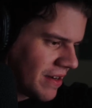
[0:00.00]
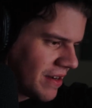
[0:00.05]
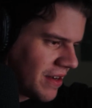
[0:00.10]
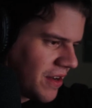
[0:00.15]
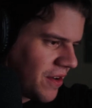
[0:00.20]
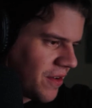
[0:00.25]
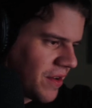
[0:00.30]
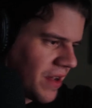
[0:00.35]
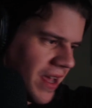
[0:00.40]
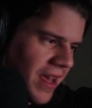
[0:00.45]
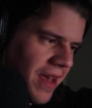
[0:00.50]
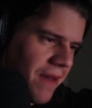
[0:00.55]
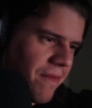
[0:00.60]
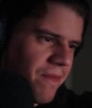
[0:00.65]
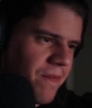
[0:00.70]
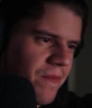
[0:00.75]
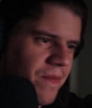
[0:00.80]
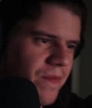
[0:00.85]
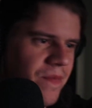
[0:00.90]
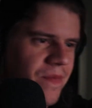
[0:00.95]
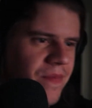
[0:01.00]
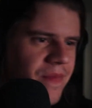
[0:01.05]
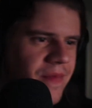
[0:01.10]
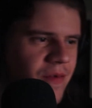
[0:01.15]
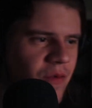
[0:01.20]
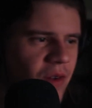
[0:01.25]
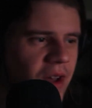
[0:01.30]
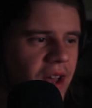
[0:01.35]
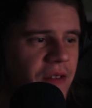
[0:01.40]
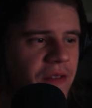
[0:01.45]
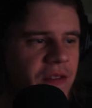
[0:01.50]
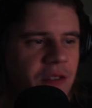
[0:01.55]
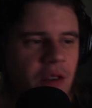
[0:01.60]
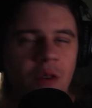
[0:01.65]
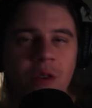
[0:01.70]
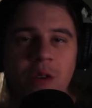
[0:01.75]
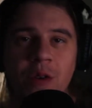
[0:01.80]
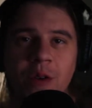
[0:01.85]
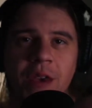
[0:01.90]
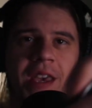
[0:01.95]
Okay. Well, so
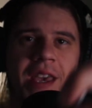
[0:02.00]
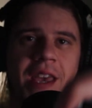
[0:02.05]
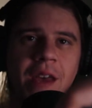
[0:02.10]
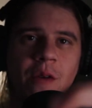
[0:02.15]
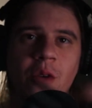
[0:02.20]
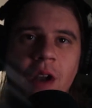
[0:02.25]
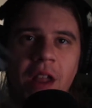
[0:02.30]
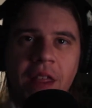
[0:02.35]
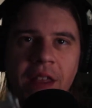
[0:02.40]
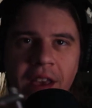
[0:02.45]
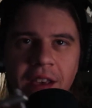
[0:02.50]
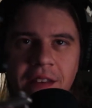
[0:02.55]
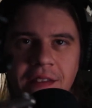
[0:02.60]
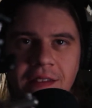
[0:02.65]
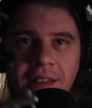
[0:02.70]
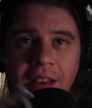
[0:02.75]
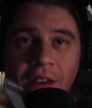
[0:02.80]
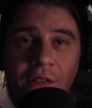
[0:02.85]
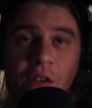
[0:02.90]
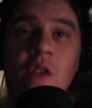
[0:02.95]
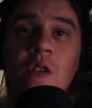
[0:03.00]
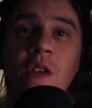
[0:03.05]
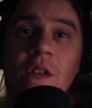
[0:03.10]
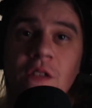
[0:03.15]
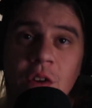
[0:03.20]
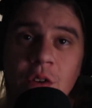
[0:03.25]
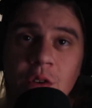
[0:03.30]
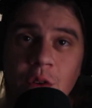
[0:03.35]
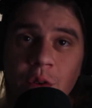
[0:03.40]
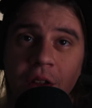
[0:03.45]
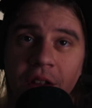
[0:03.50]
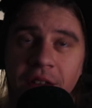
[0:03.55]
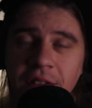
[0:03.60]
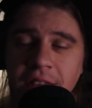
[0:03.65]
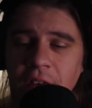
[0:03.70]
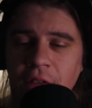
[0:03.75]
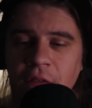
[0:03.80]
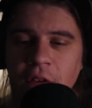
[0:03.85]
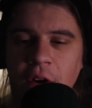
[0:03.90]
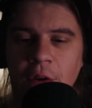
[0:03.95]
you can get one of these if you're shooting on a
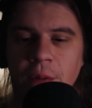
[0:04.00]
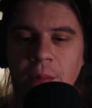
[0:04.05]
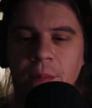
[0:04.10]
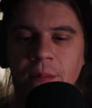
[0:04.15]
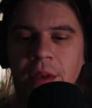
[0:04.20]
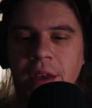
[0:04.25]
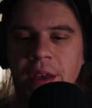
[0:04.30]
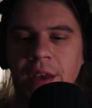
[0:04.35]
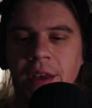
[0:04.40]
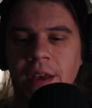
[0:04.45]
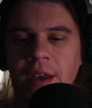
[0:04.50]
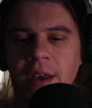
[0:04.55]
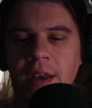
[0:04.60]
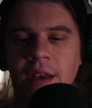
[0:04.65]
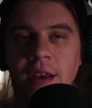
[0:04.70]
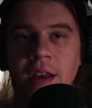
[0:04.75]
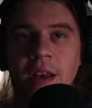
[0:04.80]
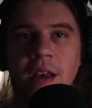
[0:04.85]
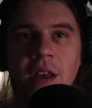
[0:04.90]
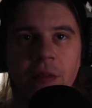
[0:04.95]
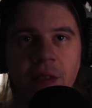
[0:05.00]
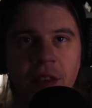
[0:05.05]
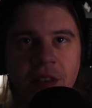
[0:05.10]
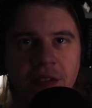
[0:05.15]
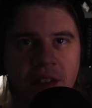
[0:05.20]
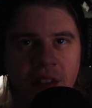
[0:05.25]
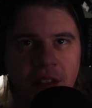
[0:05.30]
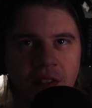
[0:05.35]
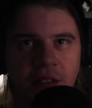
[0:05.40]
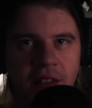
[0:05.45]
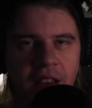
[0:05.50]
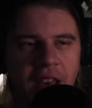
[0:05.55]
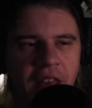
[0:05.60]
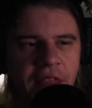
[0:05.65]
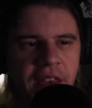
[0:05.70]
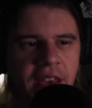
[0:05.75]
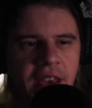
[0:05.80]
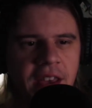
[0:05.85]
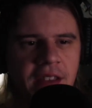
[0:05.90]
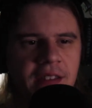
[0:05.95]
cell phone. This is, I
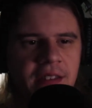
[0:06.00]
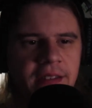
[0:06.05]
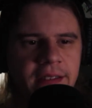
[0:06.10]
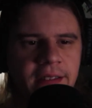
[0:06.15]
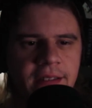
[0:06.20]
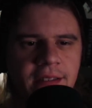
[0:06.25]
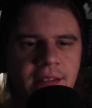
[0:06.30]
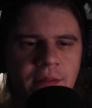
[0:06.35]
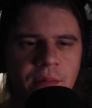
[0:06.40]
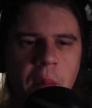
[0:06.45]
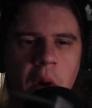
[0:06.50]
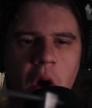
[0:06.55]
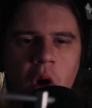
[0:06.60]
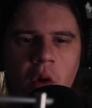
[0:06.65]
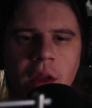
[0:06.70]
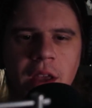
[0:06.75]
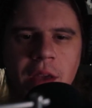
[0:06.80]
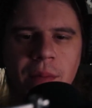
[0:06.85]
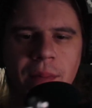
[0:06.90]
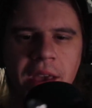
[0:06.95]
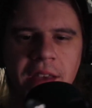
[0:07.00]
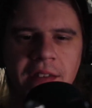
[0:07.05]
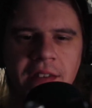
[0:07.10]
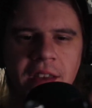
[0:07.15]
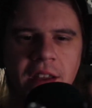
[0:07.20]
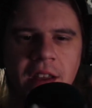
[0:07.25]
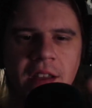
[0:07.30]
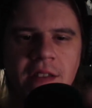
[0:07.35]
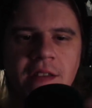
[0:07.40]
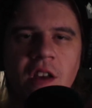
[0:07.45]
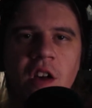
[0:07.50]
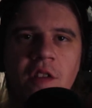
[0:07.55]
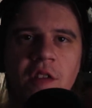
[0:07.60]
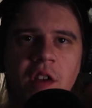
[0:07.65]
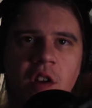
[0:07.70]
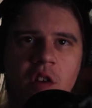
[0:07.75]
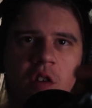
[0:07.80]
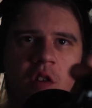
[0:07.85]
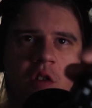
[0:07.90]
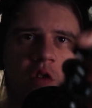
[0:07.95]
think it's Small Rig makes it. It's called a
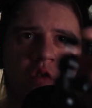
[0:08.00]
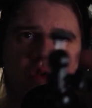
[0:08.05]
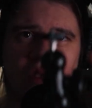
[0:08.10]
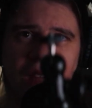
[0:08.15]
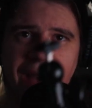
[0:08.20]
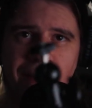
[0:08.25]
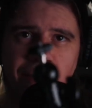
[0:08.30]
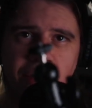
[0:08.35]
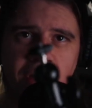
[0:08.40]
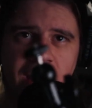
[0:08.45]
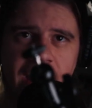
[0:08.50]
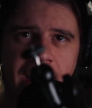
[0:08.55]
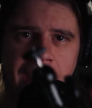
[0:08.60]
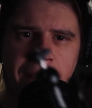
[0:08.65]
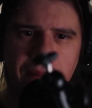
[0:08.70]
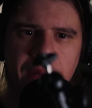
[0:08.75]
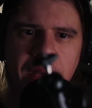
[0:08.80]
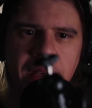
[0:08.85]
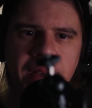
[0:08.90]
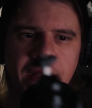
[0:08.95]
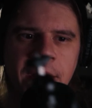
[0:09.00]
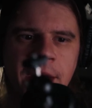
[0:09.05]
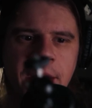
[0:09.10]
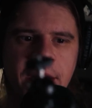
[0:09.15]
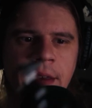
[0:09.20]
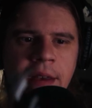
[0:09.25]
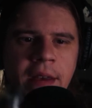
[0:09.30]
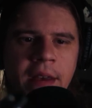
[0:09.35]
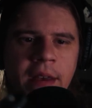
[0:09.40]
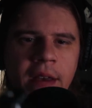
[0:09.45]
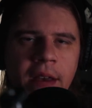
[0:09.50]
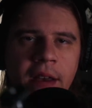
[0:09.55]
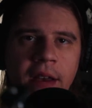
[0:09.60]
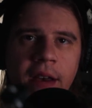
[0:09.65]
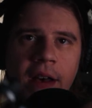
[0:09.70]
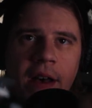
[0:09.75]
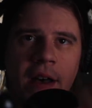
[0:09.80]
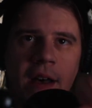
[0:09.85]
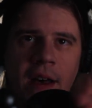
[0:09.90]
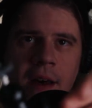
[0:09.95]
grab clamp.
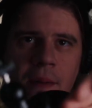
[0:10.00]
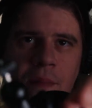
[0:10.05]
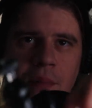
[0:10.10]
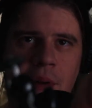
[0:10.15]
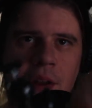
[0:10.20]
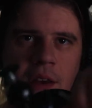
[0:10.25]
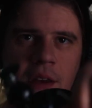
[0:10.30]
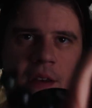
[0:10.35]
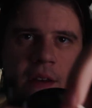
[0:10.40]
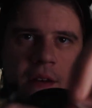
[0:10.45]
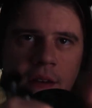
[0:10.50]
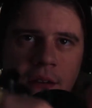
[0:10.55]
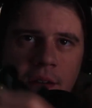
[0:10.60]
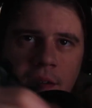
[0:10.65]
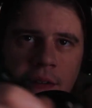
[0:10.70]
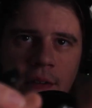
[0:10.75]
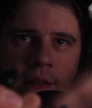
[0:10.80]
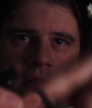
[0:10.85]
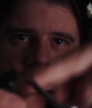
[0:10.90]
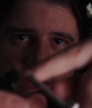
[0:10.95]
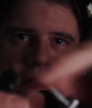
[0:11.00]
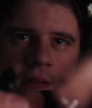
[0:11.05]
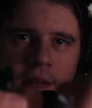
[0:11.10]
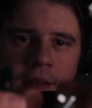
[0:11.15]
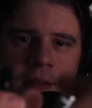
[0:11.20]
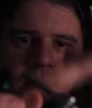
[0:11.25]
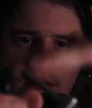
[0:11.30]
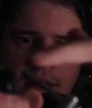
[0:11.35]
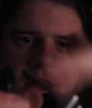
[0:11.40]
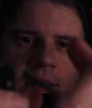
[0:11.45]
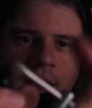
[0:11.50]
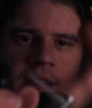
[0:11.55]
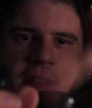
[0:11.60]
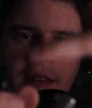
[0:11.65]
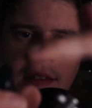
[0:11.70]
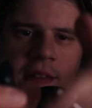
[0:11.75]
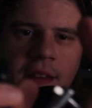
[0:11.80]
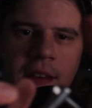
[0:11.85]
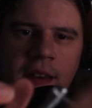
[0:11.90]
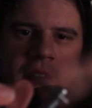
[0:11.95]
But it goes, so it's just got this
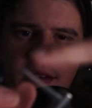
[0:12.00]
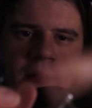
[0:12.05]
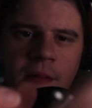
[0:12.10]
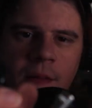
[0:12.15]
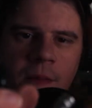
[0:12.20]
thing,